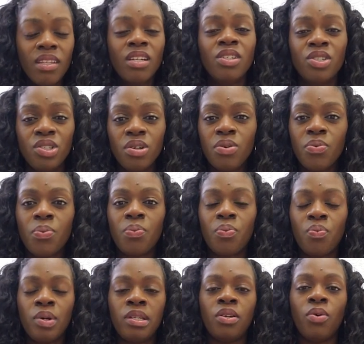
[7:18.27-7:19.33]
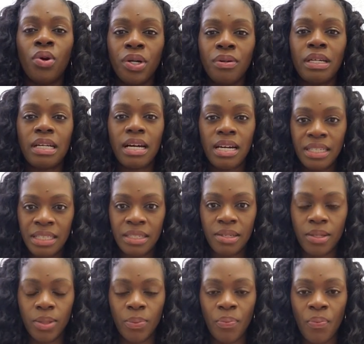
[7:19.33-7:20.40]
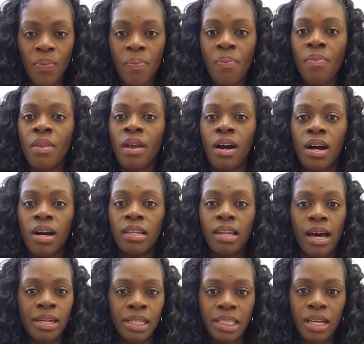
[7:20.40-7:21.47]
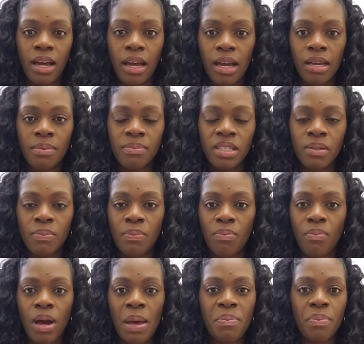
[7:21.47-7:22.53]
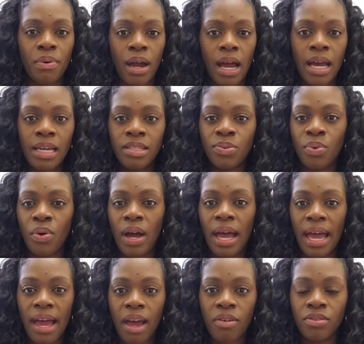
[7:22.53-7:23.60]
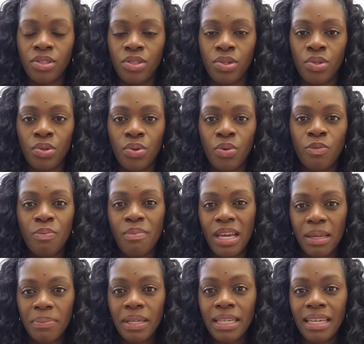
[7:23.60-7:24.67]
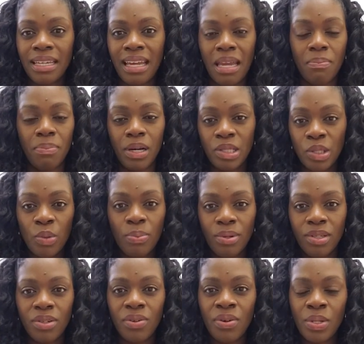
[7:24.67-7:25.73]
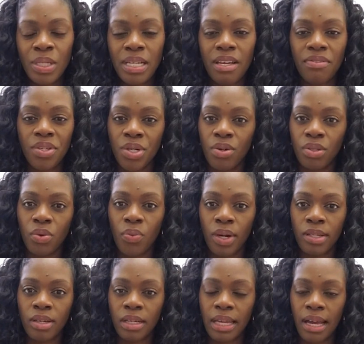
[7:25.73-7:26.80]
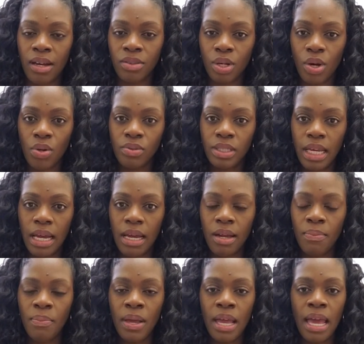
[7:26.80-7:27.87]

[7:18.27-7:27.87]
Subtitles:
So when ordering custom, a lot of times my brides will have to maybe get a bustle put on if they're going to wear their gown the whole time,